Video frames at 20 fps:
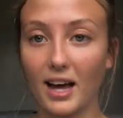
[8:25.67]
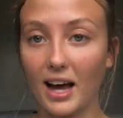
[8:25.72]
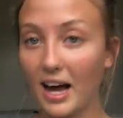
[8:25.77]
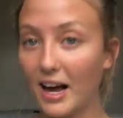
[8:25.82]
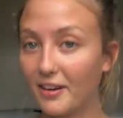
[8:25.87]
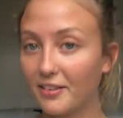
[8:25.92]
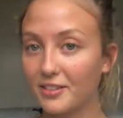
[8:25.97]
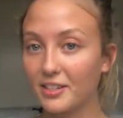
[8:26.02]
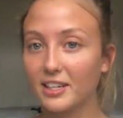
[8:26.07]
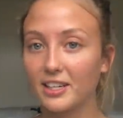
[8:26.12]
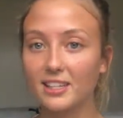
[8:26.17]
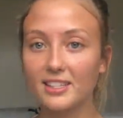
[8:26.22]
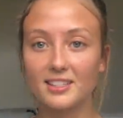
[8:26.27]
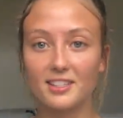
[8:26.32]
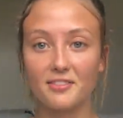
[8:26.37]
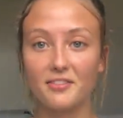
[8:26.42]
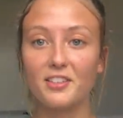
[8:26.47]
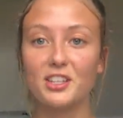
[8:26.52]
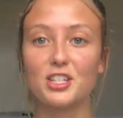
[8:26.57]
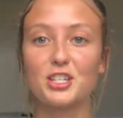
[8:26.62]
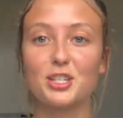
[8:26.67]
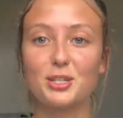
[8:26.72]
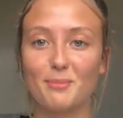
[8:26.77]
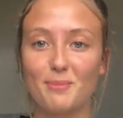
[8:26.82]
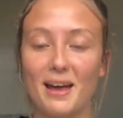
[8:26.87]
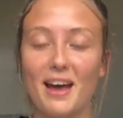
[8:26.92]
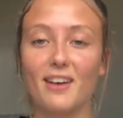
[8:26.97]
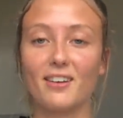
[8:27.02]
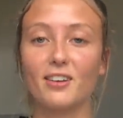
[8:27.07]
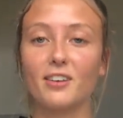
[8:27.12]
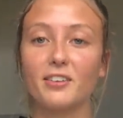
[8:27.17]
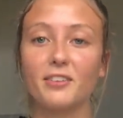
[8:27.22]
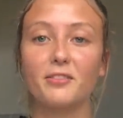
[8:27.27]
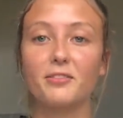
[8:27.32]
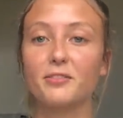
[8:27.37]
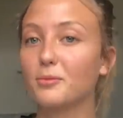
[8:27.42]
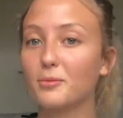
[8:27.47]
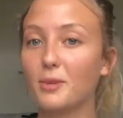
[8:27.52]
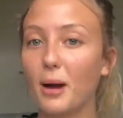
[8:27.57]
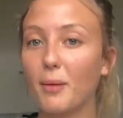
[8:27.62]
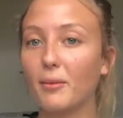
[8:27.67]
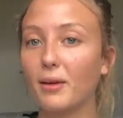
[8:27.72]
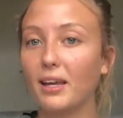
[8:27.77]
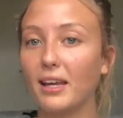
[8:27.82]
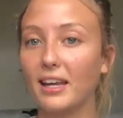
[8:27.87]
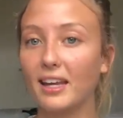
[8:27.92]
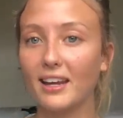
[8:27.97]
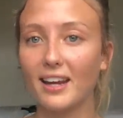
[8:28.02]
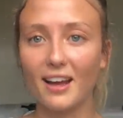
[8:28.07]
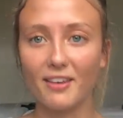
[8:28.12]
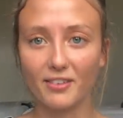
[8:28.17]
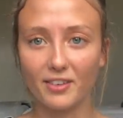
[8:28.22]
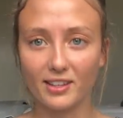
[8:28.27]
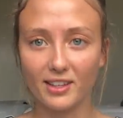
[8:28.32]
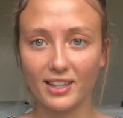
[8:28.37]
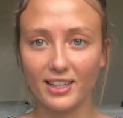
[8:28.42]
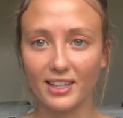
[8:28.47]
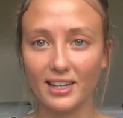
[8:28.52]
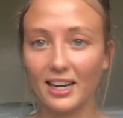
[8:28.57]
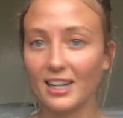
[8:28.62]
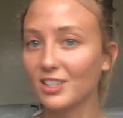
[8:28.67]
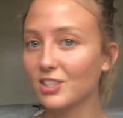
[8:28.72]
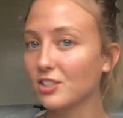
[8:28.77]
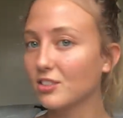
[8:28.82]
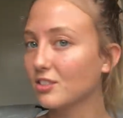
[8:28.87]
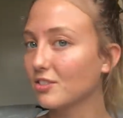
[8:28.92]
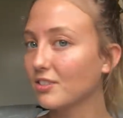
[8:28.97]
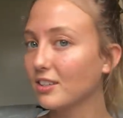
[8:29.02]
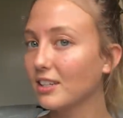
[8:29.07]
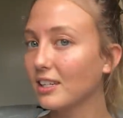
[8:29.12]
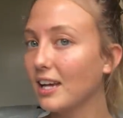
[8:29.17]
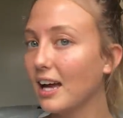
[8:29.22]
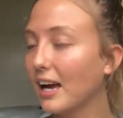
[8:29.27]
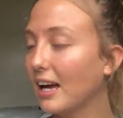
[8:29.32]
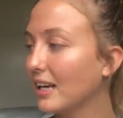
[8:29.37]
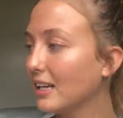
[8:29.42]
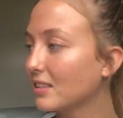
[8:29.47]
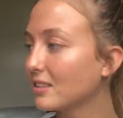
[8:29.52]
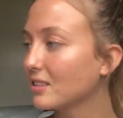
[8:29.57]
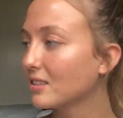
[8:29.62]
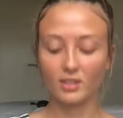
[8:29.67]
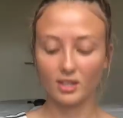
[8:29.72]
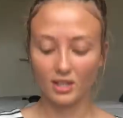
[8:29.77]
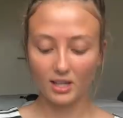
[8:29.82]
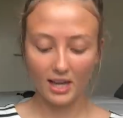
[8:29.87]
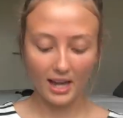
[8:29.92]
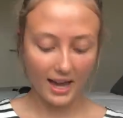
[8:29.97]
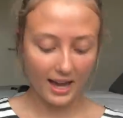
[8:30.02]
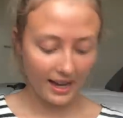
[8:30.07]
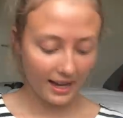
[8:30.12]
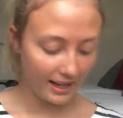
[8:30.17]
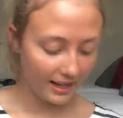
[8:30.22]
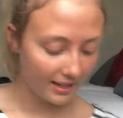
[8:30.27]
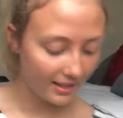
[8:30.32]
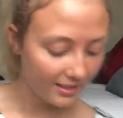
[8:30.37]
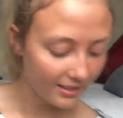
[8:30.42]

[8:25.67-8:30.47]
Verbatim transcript: after a sufficient amount of rubbing in, I feel like it actually looks really nice. Okay,